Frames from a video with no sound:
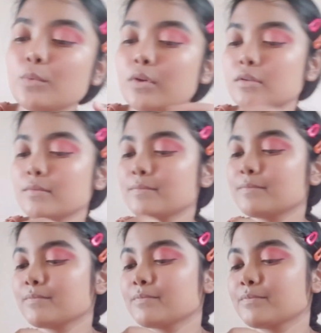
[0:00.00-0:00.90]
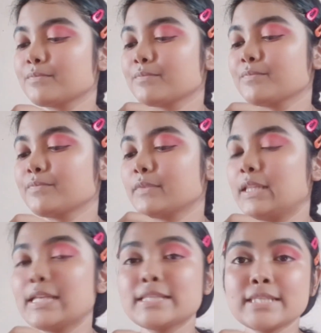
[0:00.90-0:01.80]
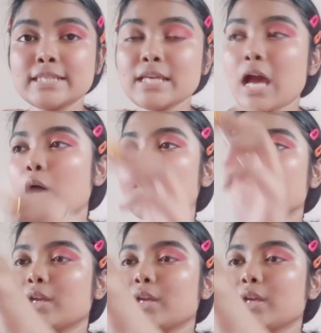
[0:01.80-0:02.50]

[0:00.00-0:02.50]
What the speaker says: one. Let's see how